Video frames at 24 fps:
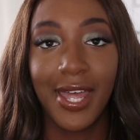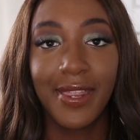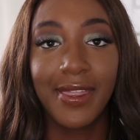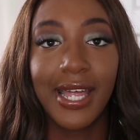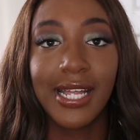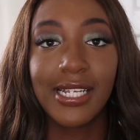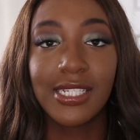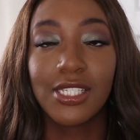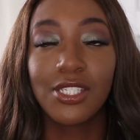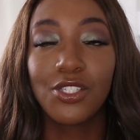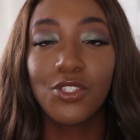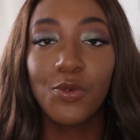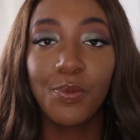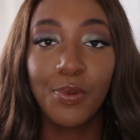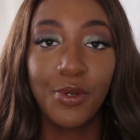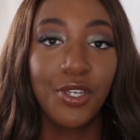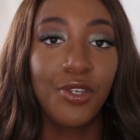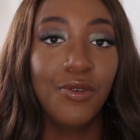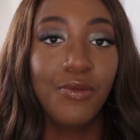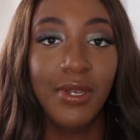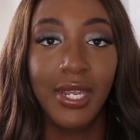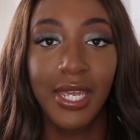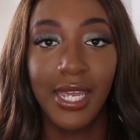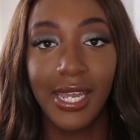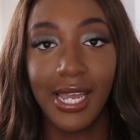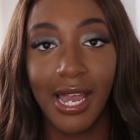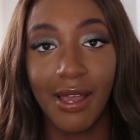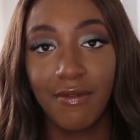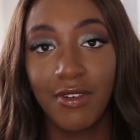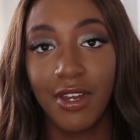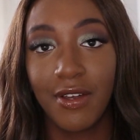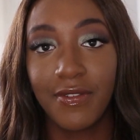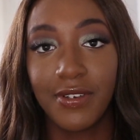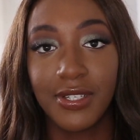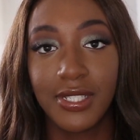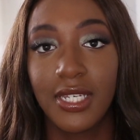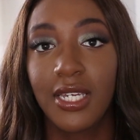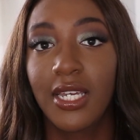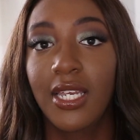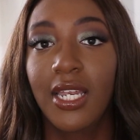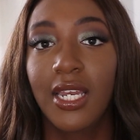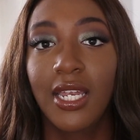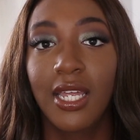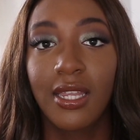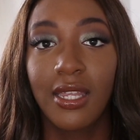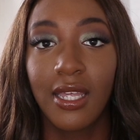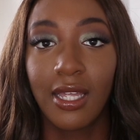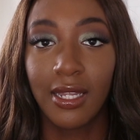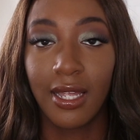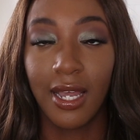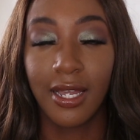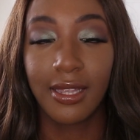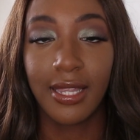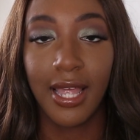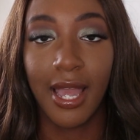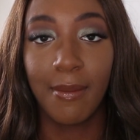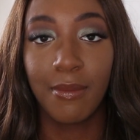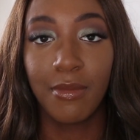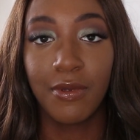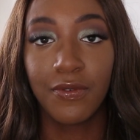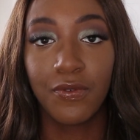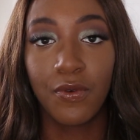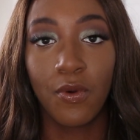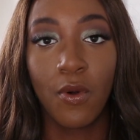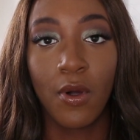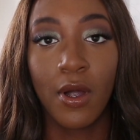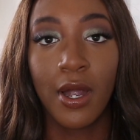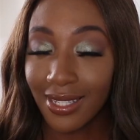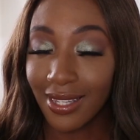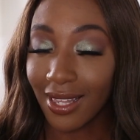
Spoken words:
That's super unique. I've never seen anything like that before.